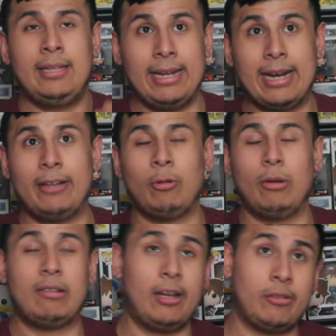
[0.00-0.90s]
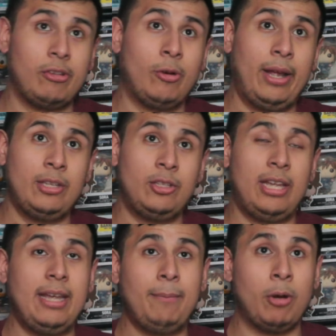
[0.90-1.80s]
They got into a tussle and
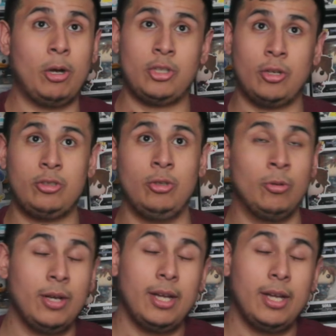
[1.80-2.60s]
he pushed her too